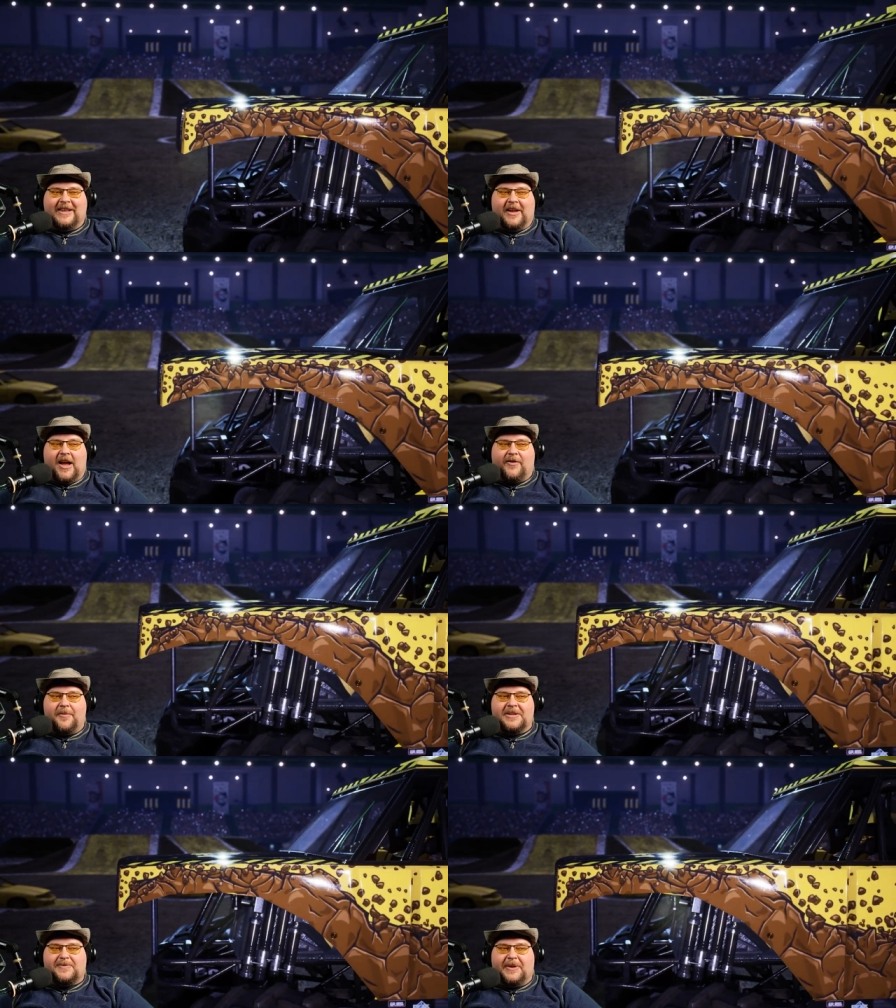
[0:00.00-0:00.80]
the
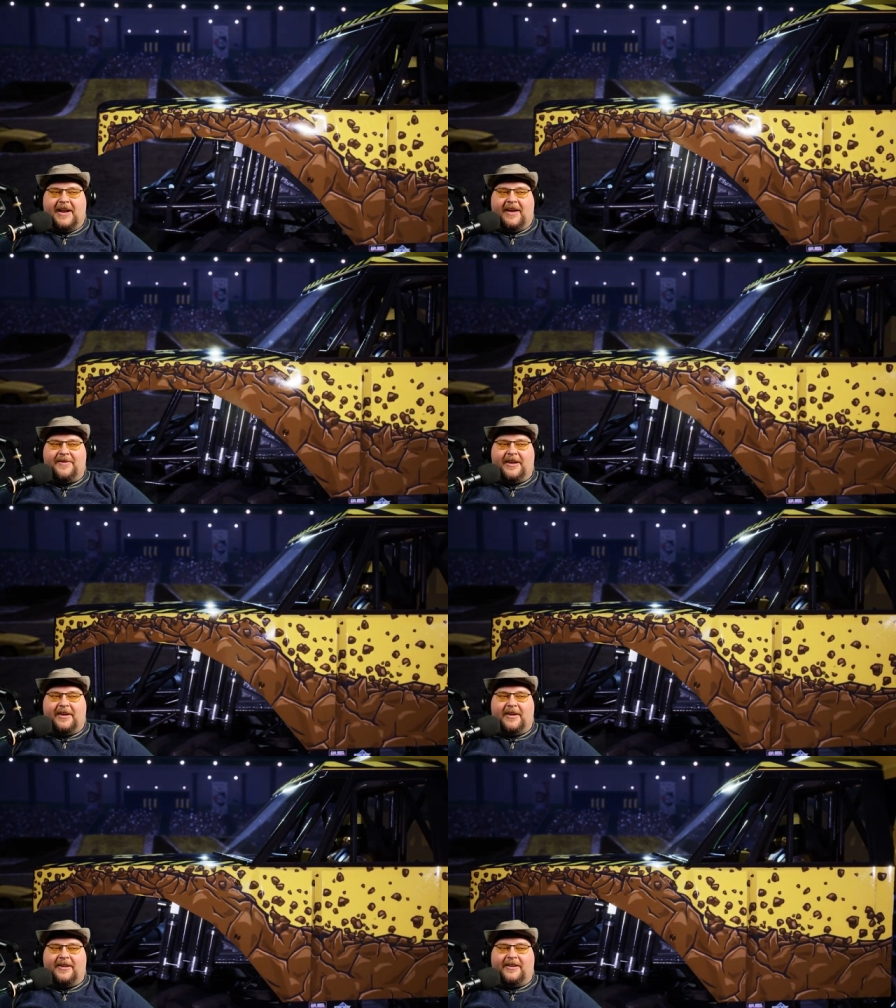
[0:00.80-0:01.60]
government's been having
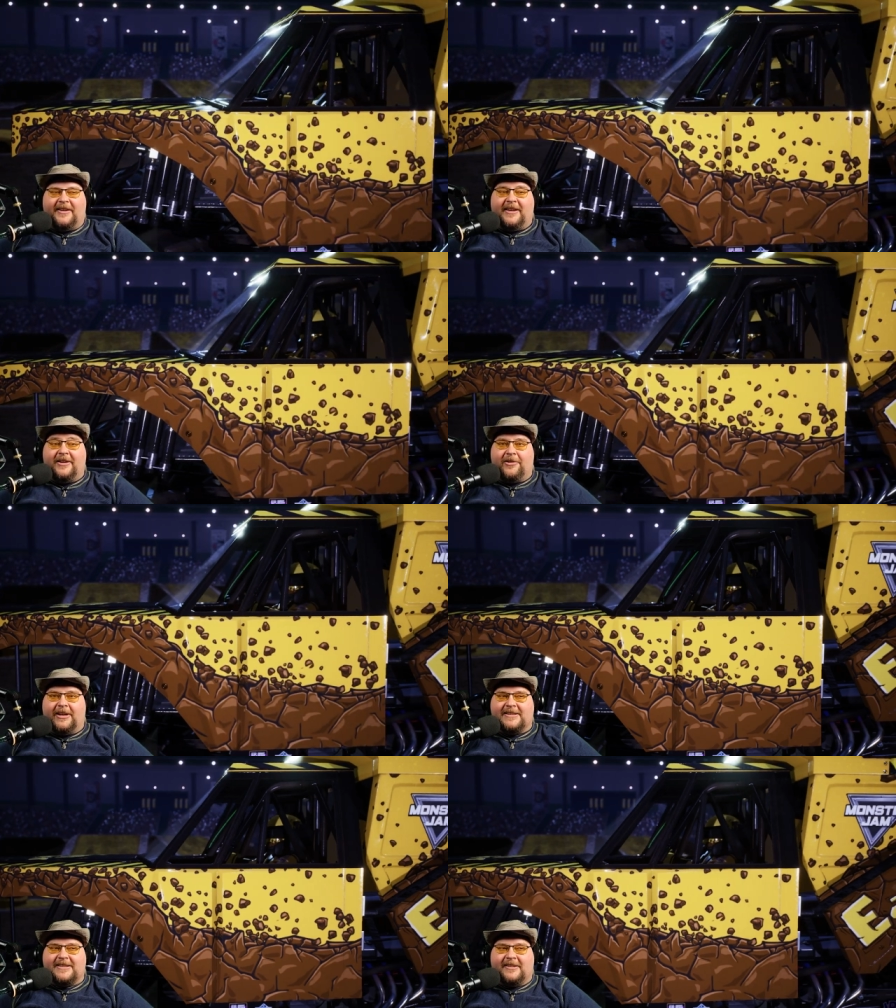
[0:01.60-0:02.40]

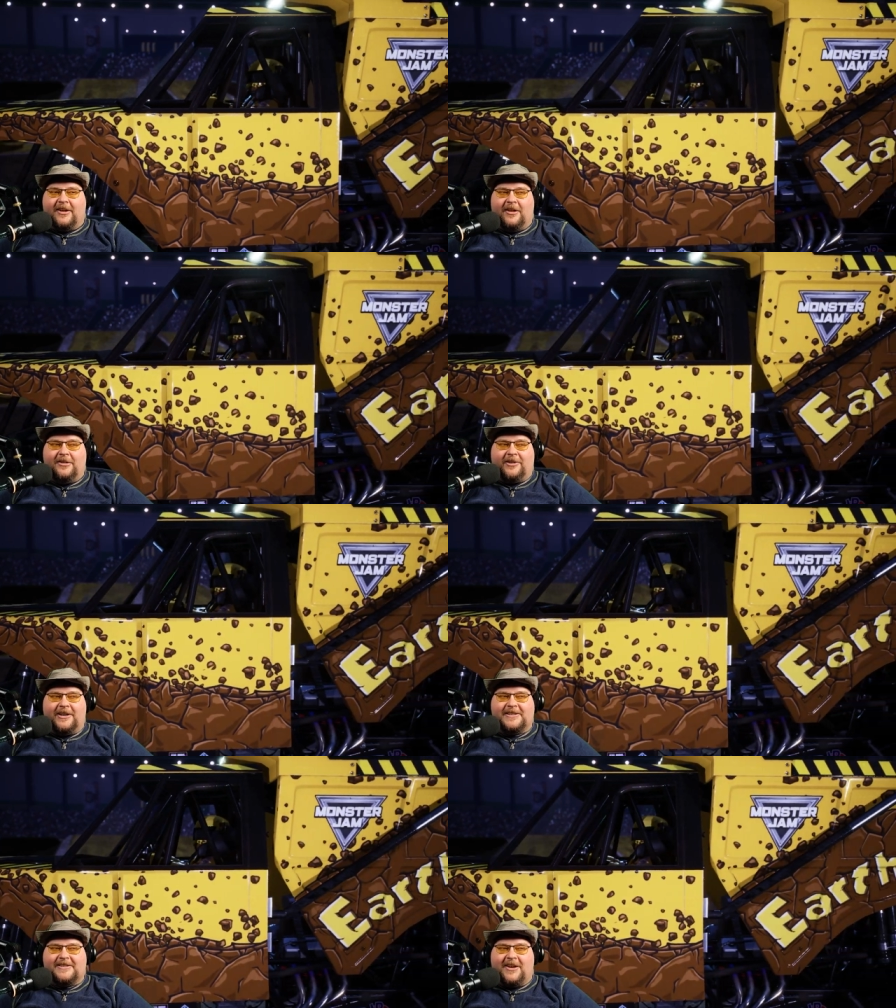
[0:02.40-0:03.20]
hearings in
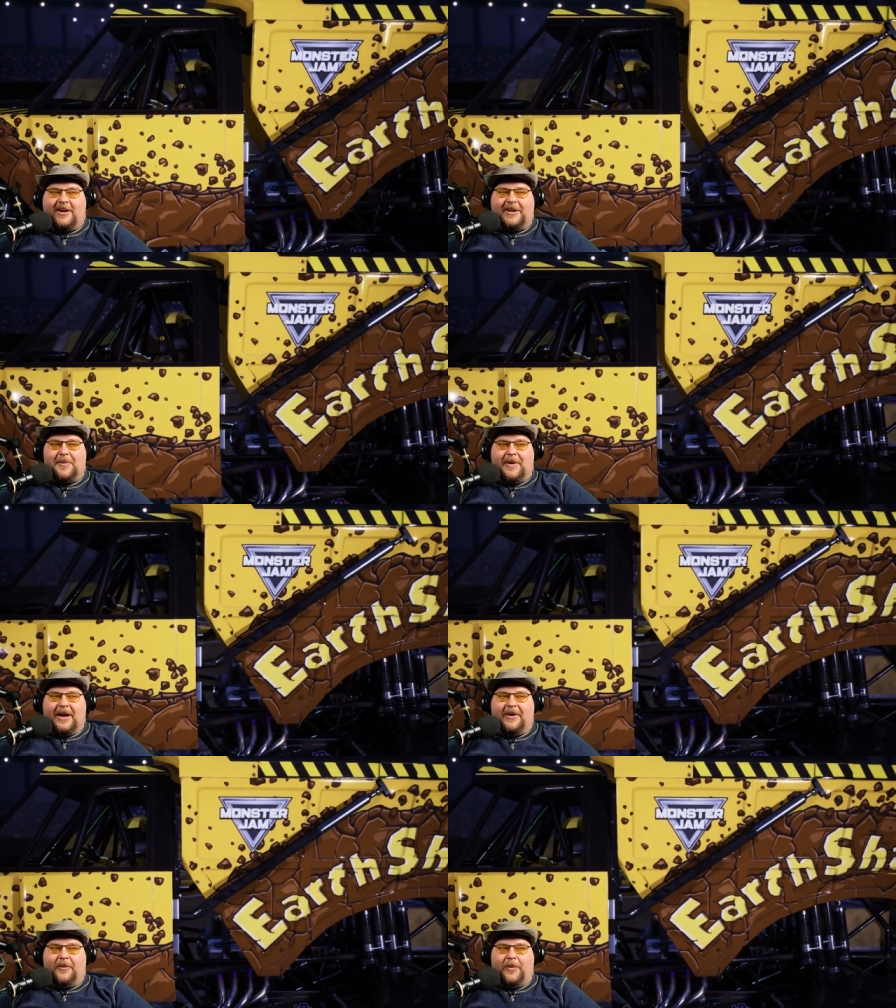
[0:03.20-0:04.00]
Congress talking
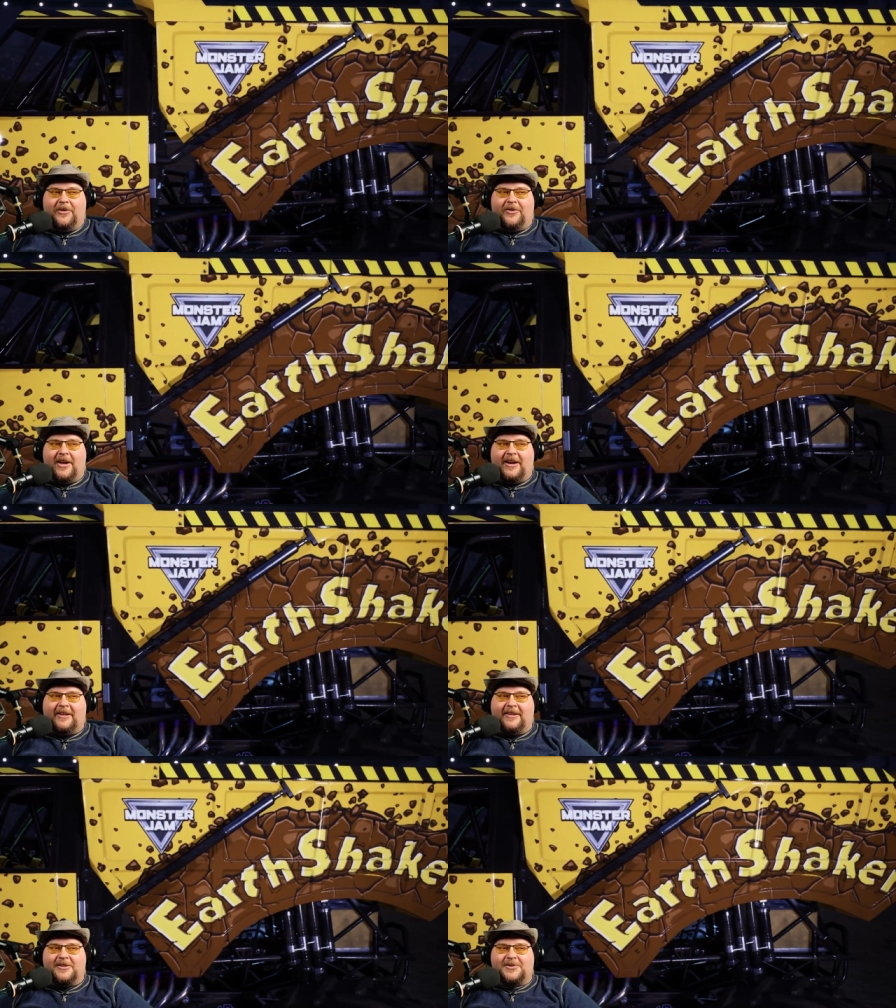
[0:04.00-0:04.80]
about whether or not
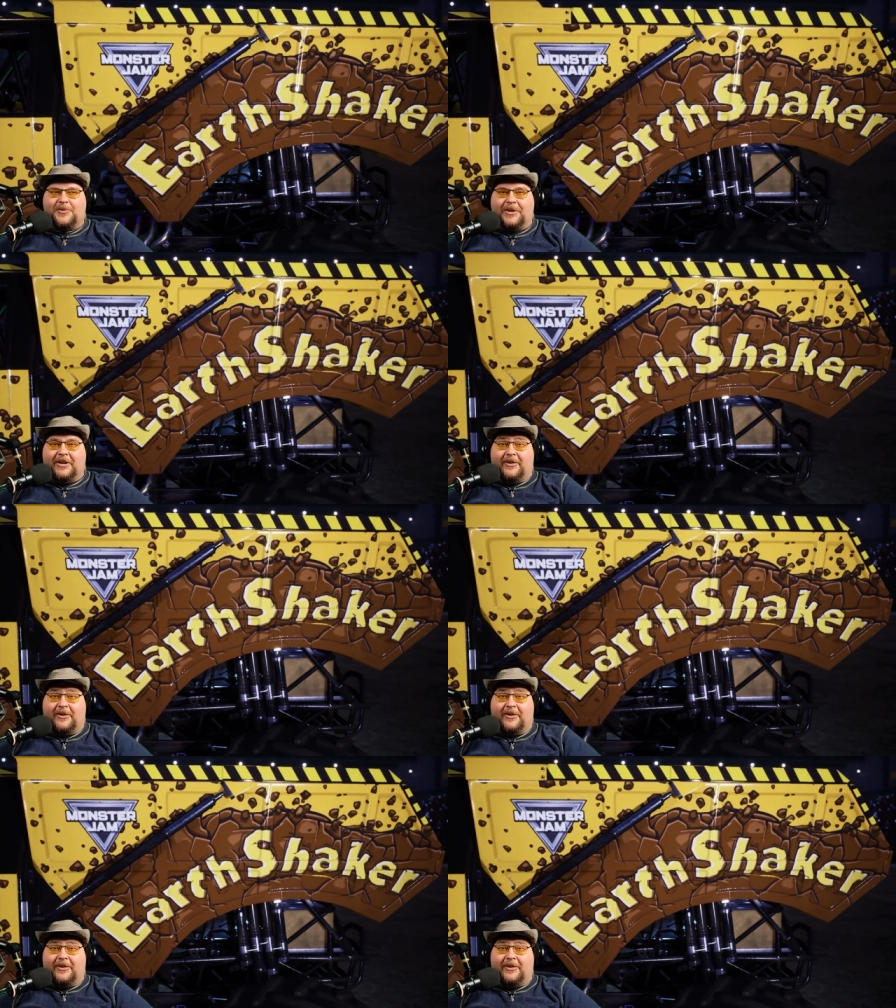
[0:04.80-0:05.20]
aliens are real.